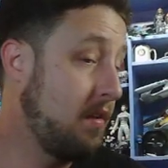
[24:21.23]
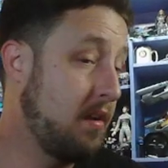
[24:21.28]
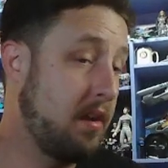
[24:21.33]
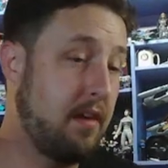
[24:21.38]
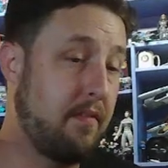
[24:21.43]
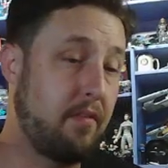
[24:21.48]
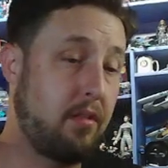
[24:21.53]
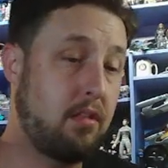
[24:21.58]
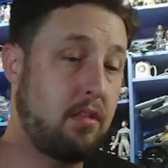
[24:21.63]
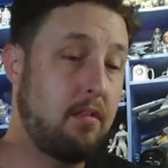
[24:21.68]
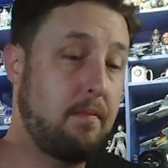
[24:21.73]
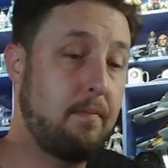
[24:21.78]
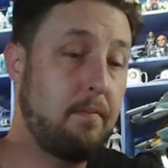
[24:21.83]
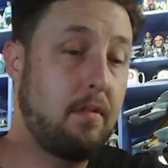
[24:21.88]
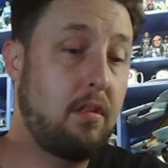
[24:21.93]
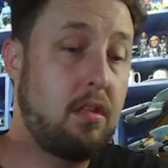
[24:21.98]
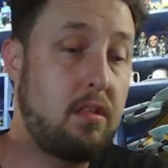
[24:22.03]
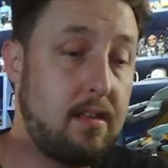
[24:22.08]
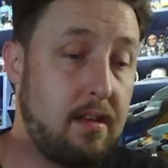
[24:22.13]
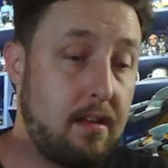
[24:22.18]
of
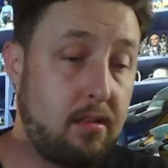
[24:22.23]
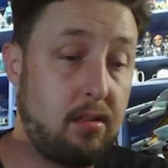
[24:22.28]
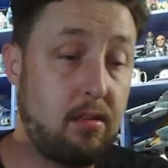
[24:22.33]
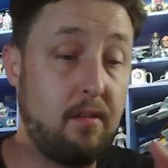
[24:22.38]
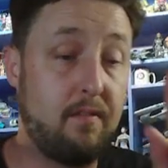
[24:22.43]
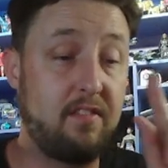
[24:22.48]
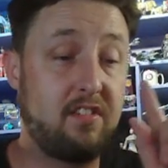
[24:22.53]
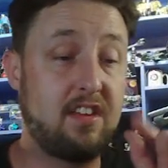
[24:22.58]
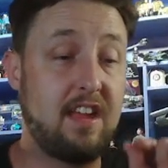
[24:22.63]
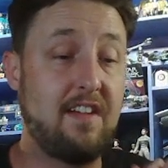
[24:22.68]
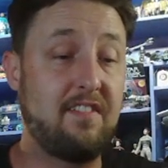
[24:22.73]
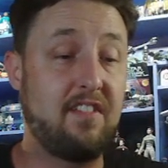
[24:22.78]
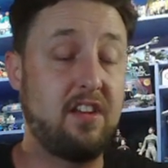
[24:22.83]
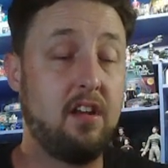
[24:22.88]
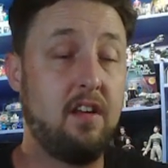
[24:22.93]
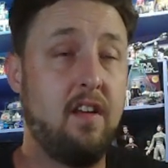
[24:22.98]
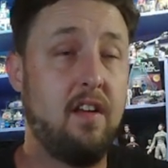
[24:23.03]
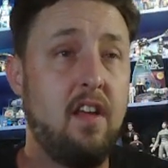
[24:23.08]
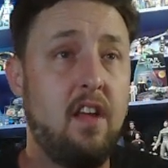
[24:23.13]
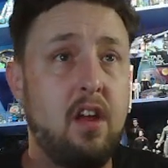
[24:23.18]

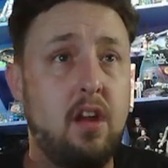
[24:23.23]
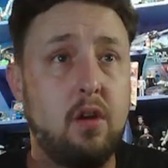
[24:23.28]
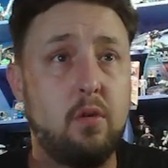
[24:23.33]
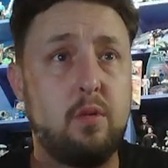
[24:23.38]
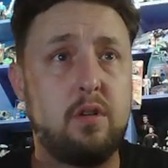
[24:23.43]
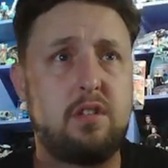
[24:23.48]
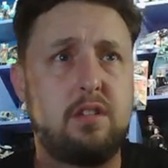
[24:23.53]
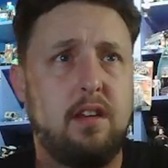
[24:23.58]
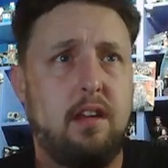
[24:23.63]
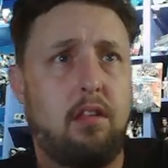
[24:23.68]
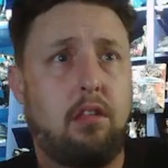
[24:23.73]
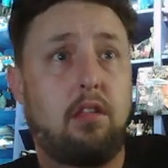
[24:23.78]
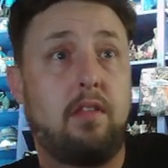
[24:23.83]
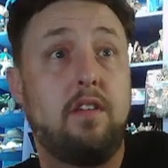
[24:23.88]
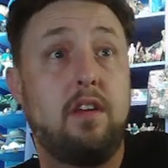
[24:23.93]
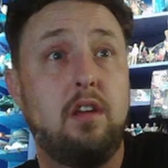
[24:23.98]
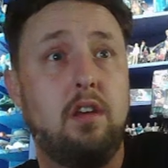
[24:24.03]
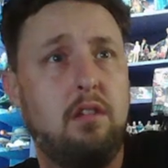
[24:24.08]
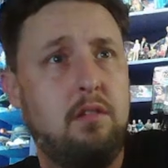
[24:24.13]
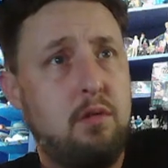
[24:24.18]
7, which is
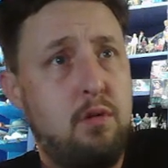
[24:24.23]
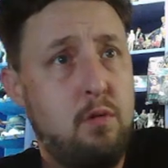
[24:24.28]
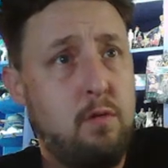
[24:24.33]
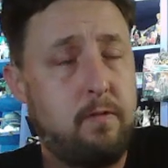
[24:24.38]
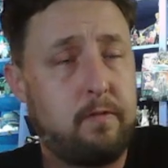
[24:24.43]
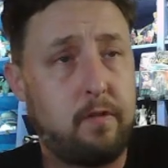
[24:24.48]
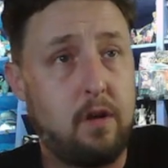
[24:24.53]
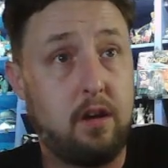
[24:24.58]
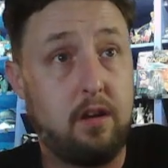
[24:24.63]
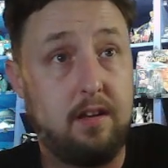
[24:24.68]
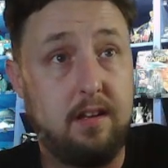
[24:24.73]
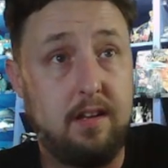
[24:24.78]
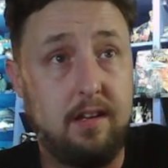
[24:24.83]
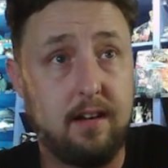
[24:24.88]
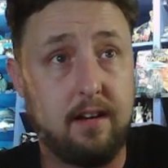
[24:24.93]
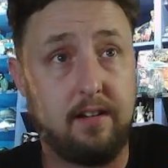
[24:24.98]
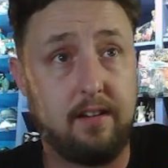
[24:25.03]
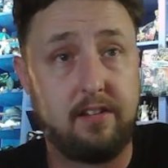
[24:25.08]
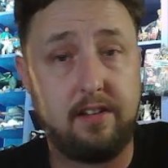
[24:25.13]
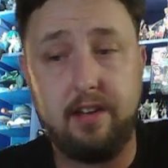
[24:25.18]
the New
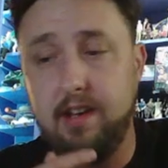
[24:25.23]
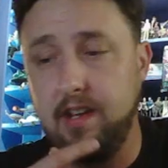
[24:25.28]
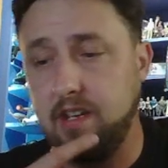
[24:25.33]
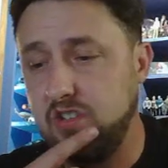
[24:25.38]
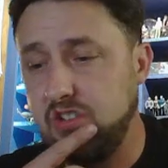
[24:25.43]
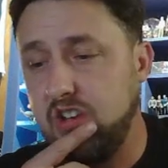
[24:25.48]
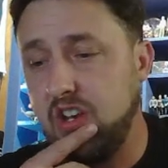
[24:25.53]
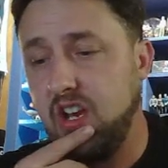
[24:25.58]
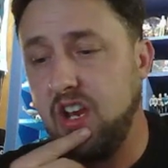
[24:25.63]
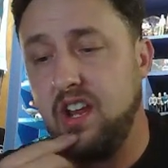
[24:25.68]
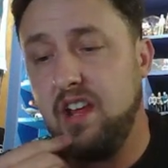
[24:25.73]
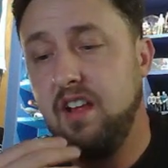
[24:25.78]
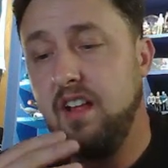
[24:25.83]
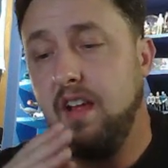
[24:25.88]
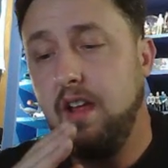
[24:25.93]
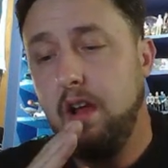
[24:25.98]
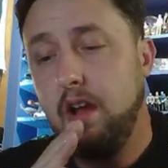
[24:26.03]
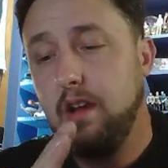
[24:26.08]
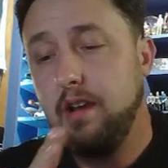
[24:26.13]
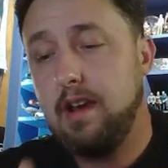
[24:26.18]
Frontiers edition.
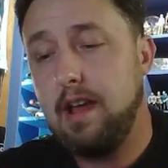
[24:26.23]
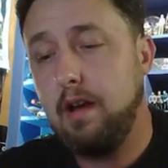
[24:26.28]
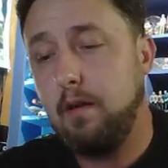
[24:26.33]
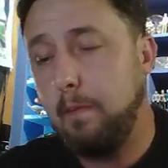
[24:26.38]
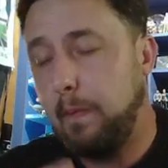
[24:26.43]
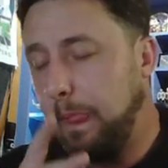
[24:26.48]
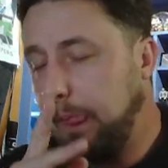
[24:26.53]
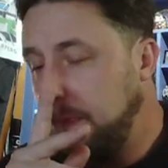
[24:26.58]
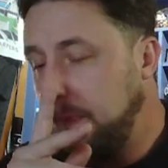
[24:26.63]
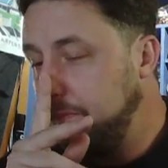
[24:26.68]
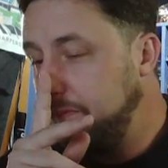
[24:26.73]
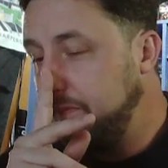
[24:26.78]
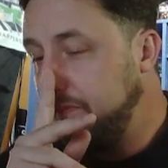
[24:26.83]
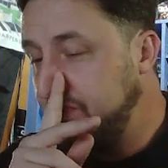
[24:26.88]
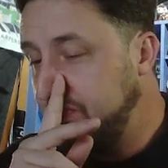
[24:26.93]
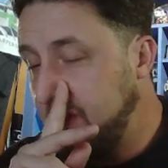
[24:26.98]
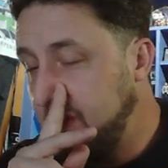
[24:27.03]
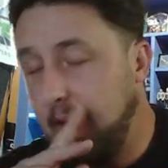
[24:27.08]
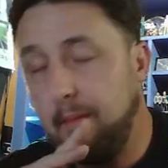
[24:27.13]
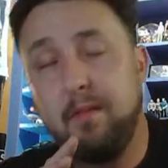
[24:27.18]
Now,
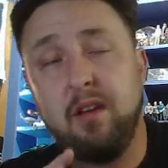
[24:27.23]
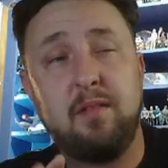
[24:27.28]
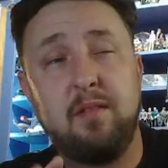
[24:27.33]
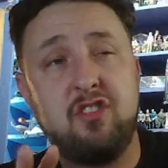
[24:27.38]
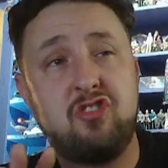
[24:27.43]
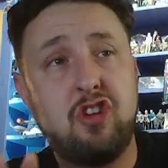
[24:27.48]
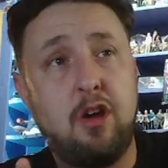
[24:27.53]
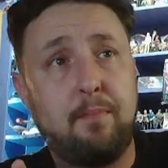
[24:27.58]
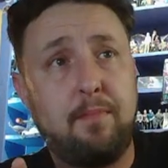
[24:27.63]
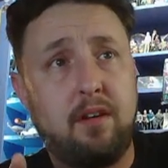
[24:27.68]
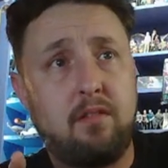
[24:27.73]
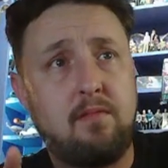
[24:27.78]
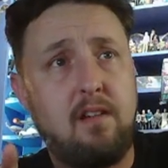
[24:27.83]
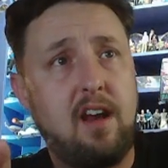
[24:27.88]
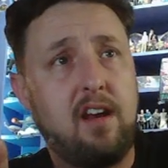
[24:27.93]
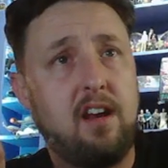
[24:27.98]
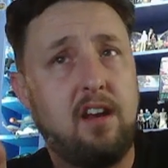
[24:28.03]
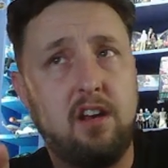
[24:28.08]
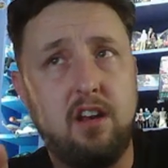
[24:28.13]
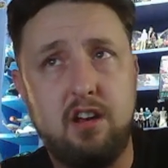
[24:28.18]
I'm going to be jumping
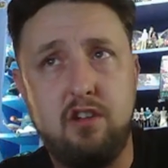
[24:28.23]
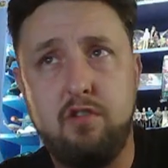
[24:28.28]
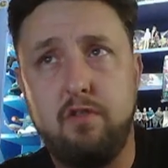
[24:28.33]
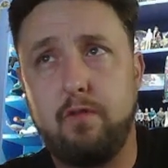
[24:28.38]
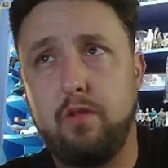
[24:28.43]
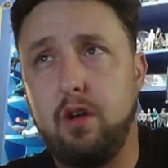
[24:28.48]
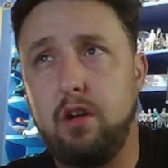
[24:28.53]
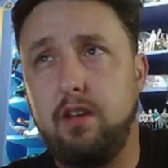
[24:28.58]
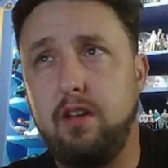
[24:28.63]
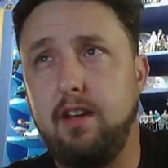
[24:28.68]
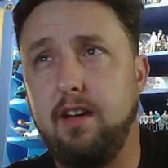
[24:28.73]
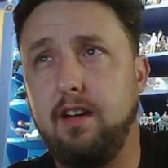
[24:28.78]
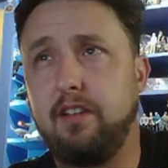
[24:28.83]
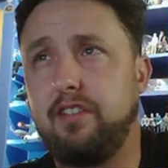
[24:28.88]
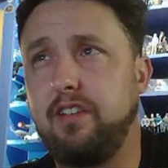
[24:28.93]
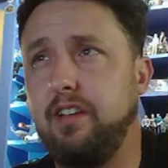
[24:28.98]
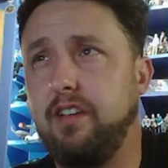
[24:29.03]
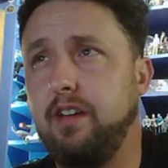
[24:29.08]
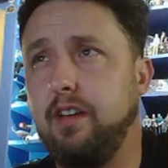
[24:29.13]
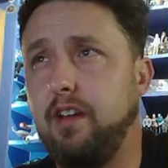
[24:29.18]
right into New Frontiers,
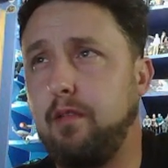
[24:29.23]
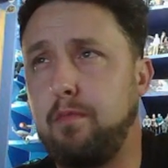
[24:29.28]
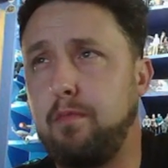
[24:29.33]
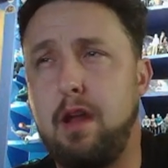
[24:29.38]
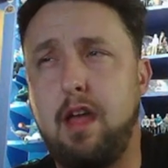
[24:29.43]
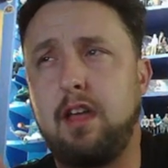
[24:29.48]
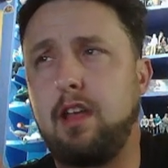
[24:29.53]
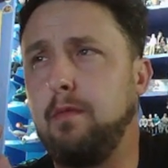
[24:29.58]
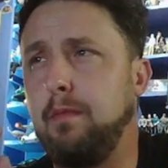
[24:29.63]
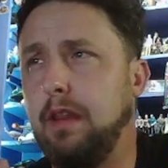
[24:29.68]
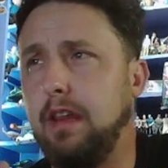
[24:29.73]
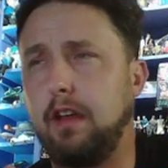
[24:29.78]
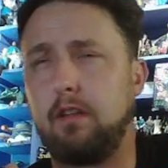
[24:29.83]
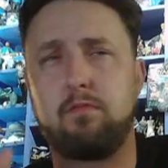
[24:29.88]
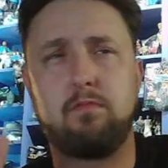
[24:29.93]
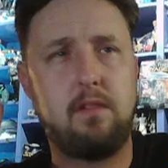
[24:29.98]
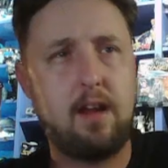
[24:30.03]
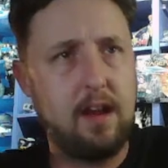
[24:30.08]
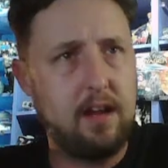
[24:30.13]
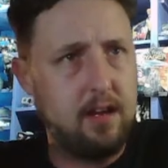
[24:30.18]
and it's probably going to be like
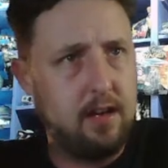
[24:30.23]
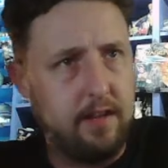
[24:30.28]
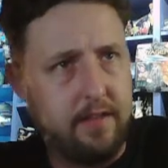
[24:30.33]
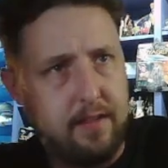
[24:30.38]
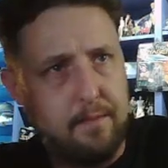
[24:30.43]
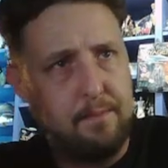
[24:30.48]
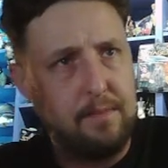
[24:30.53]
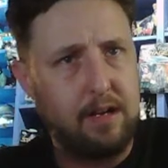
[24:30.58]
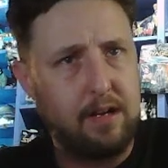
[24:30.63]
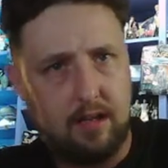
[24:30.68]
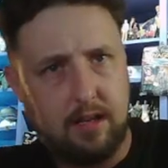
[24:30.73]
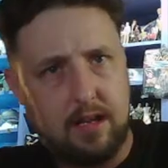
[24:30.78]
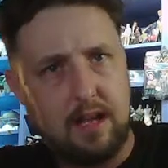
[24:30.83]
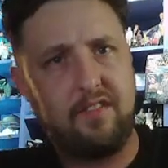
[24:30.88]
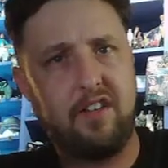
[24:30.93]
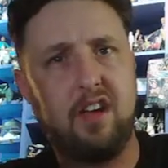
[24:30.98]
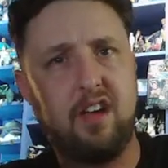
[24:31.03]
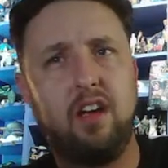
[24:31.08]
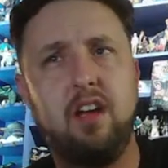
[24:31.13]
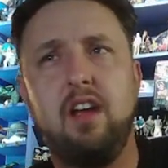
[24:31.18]
right into the middle of
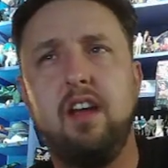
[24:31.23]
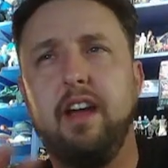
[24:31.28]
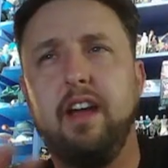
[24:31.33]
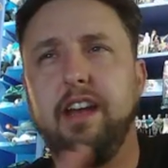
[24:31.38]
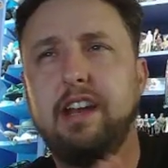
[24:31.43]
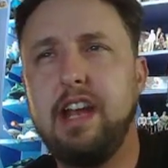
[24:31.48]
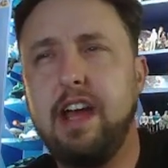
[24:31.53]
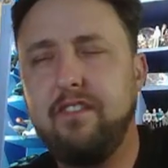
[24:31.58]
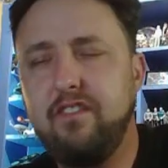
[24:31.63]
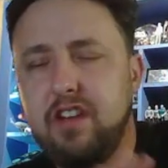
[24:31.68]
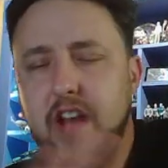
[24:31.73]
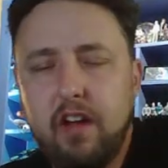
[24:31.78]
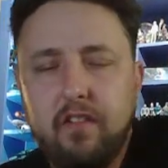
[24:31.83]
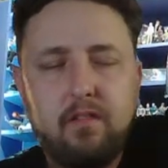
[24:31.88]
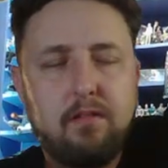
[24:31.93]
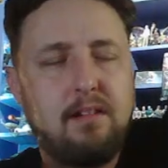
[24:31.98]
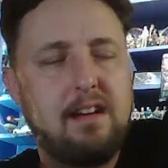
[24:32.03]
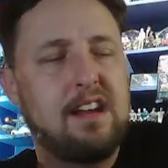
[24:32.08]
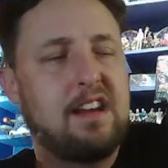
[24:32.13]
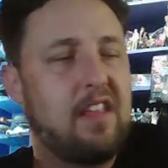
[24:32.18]
it, and I've never
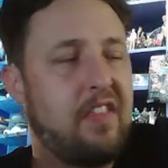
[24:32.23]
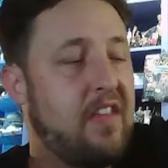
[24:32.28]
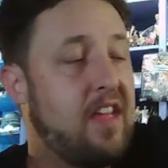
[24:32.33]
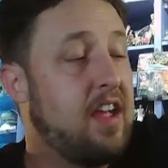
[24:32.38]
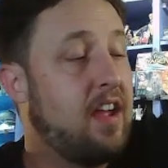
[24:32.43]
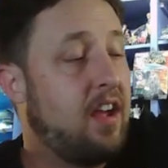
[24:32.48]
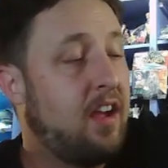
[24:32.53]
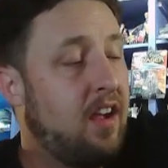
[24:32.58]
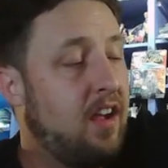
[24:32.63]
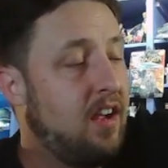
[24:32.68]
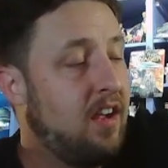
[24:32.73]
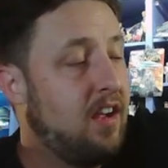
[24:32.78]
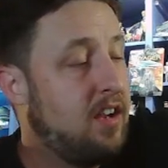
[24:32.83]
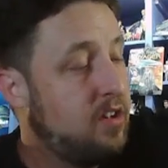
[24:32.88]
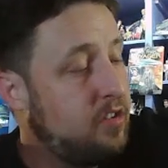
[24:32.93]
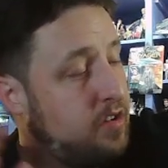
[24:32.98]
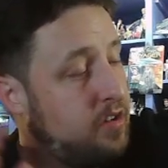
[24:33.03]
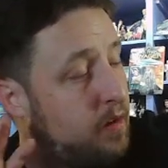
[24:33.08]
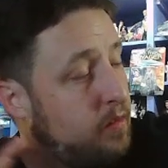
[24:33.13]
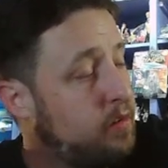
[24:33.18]
read a thing,
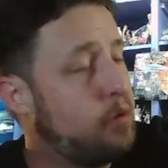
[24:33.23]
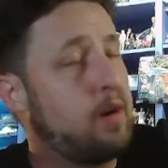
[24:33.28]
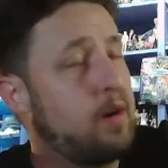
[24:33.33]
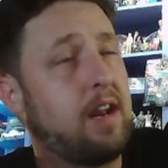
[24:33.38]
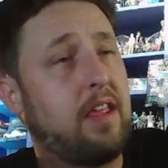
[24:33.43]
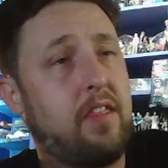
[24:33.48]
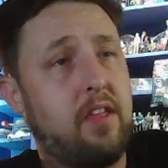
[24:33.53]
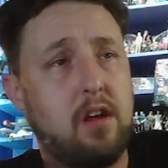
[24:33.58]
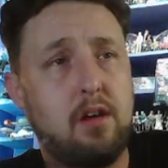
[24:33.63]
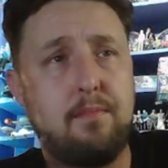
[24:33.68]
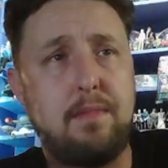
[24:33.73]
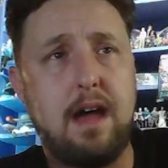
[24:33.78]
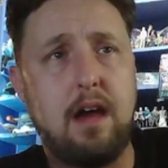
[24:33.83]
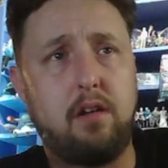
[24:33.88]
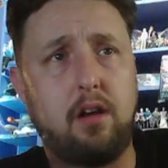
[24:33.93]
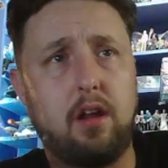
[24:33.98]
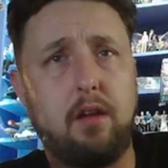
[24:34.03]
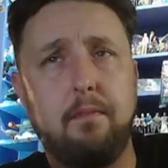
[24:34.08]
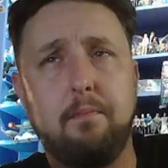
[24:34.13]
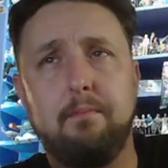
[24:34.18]
don't know anything about it,